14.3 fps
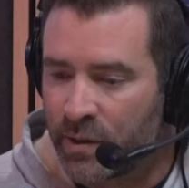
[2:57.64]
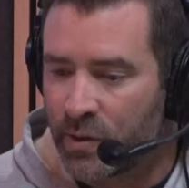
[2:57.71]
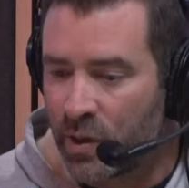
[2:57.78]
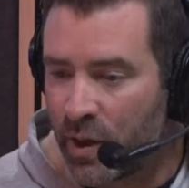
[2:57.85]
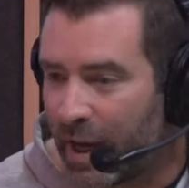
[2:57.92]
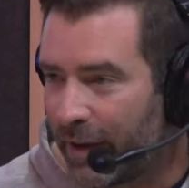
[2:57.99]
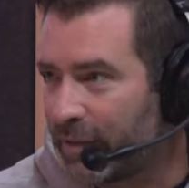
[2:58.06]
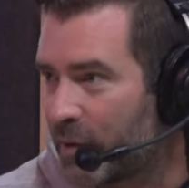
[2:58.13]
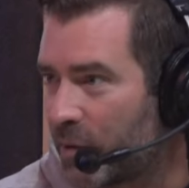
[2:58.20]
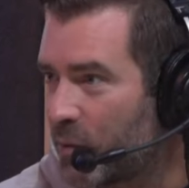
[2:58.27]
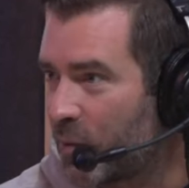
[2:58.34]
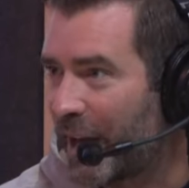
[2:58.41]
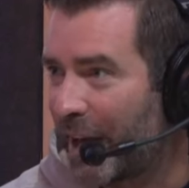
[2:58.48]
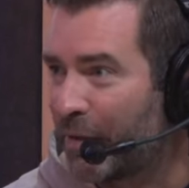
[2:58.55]
so you have to
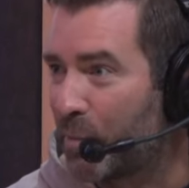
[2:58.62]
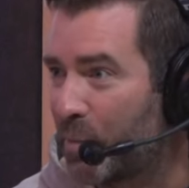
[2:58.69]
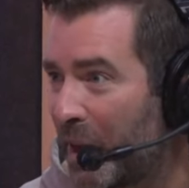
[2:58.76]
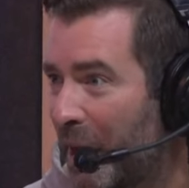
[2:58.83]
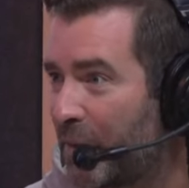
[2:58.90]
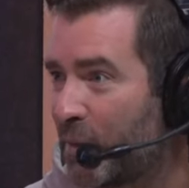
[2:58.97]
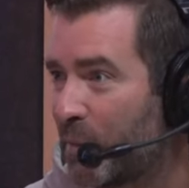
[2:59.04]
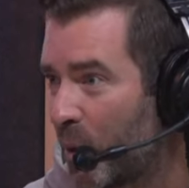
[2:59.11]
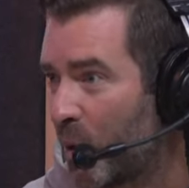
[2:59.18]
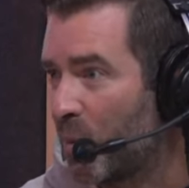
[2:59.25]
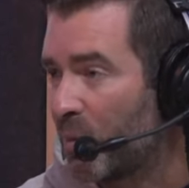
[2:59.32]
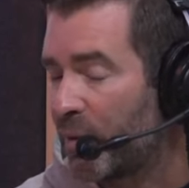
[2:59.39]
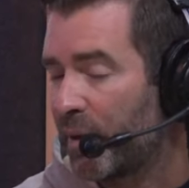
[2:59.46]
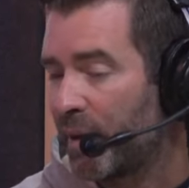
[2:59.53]
sort of have a plan for
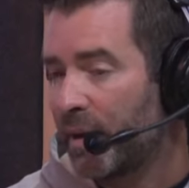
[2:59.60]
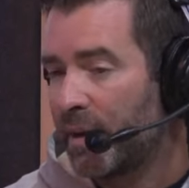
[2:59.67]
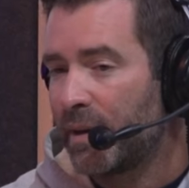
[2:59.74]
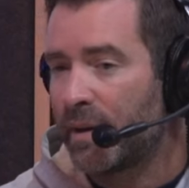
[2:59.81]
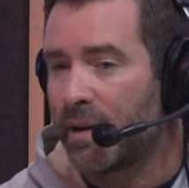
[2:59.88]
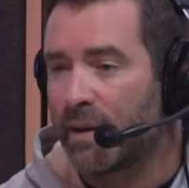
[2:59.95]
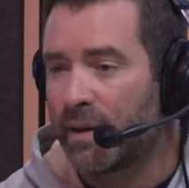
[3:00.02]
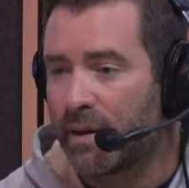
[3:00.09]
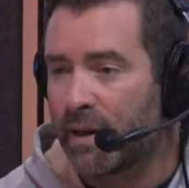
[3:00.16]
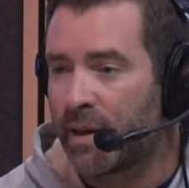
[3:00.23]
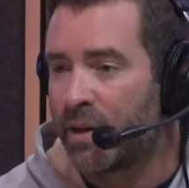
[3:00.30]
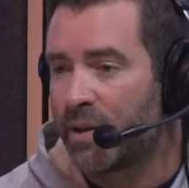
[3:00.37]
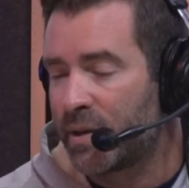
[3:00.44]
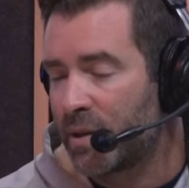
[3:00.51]
both. Uh,
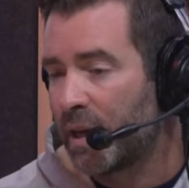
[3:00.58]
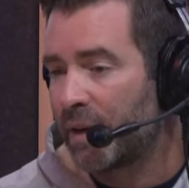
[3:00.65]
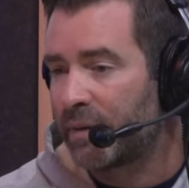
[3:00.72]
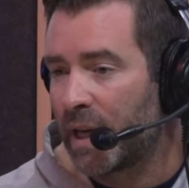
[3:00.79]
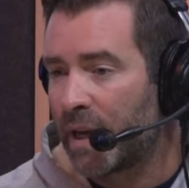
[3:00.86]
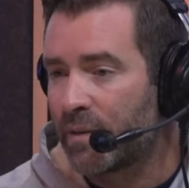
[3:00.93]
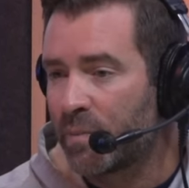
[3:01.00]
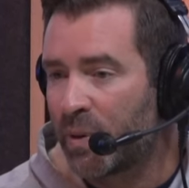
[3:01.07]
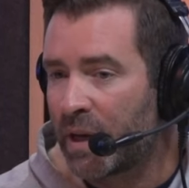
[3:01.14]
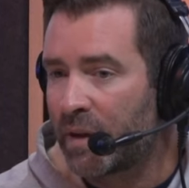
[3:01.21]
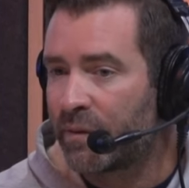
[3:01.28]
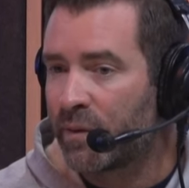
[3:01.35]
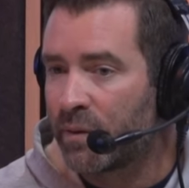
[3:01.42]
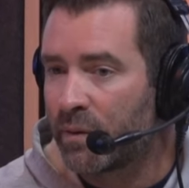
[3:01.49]
and then you still have to have a
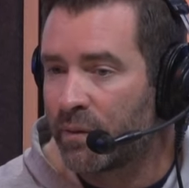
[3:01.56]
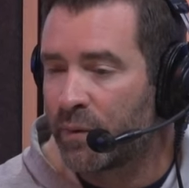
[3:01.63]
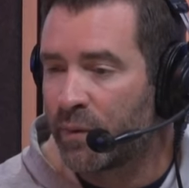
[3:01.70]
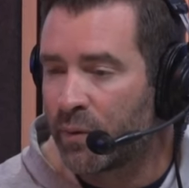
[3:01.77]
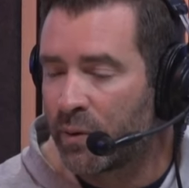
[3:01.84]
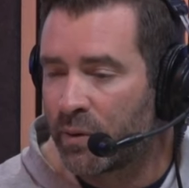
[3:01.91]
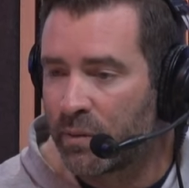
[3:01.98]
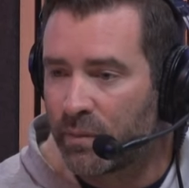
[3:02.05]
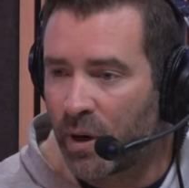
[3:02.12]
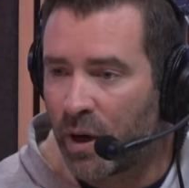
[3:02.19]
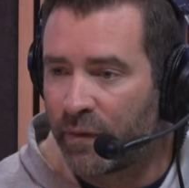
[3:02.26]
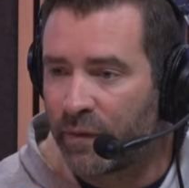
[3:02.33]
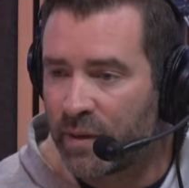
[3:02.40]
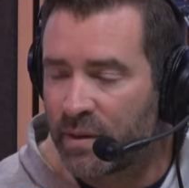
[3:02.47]
plan for their, for their
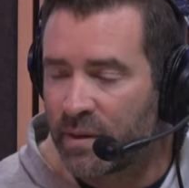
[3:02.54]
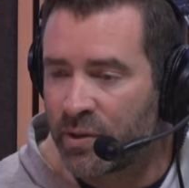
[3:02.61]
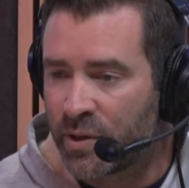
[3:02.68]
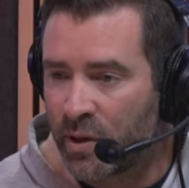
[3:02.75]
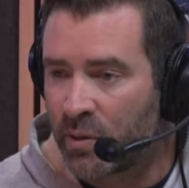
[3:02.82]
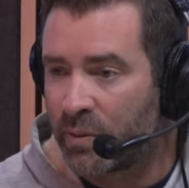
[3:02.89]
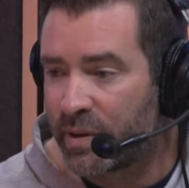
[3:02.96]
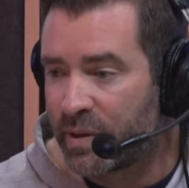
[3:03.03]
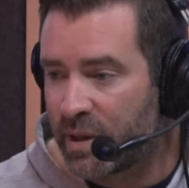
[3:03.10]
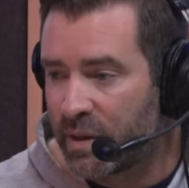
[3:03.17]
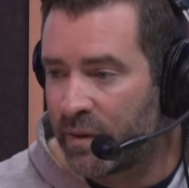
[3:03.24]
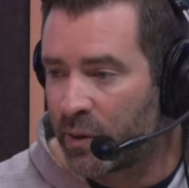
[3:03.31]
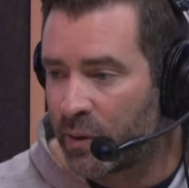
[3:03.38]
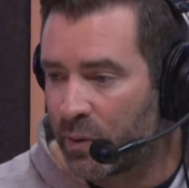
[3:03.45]
offense in general, their
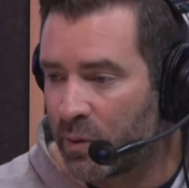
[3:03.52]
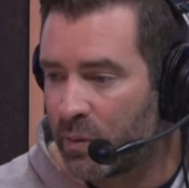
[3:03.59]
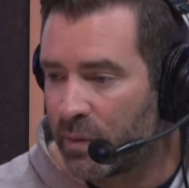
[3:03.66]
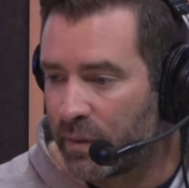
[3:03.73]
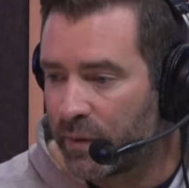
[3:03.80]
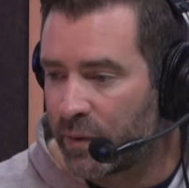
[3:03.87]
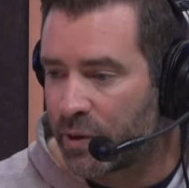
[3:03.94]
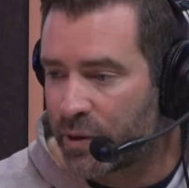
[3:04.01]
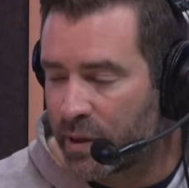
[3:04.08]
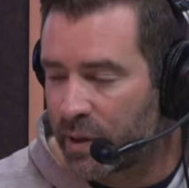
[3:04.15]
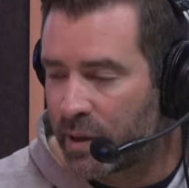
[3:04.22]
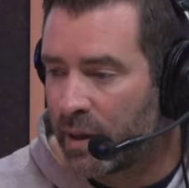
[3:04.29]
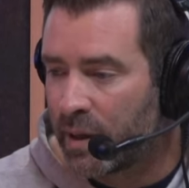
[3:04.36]
receiving crew for sure.